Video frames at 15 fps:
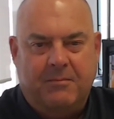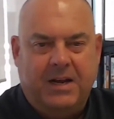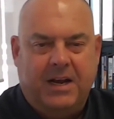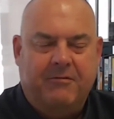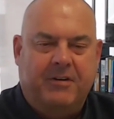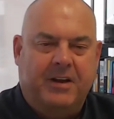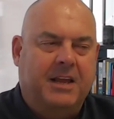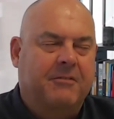but
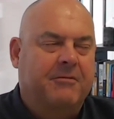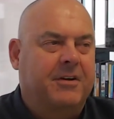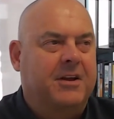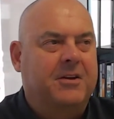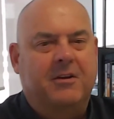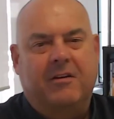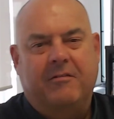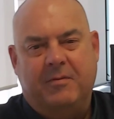if I
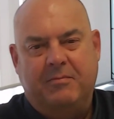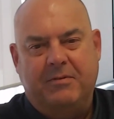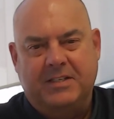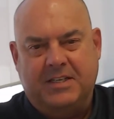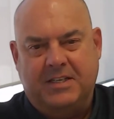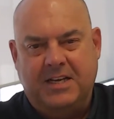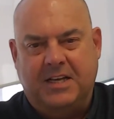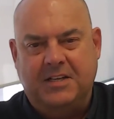do every
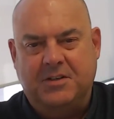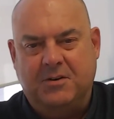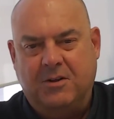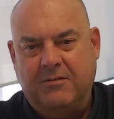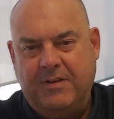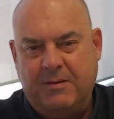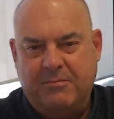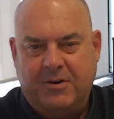presentation,
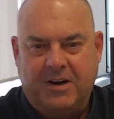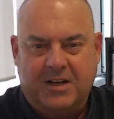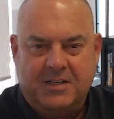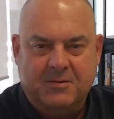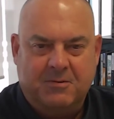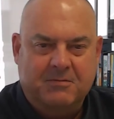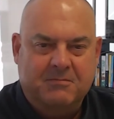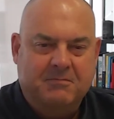all of our
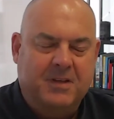products will,